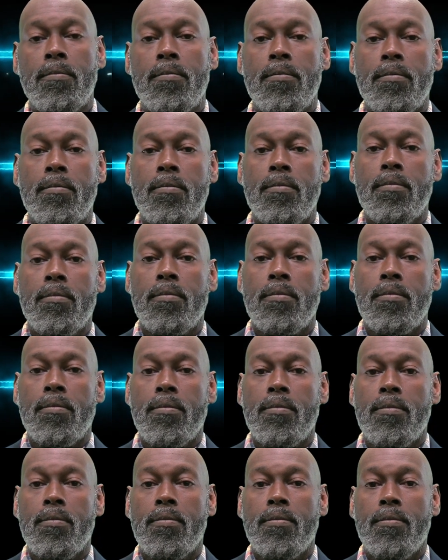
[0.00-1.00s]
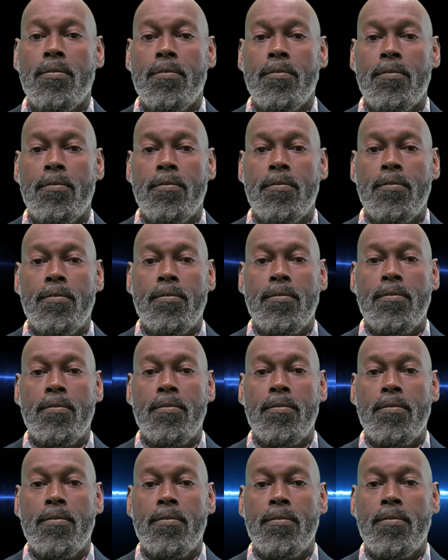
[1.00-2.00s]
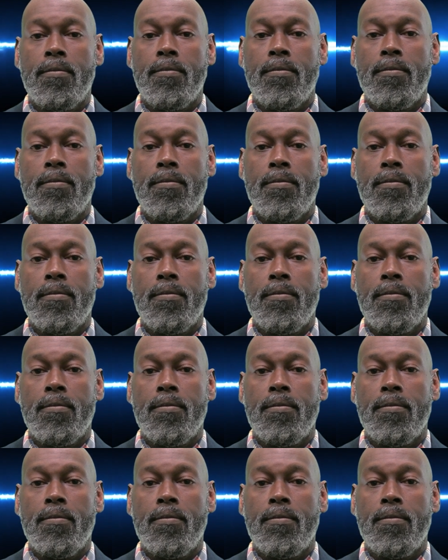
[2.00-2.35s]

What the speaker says: Nobody speaks.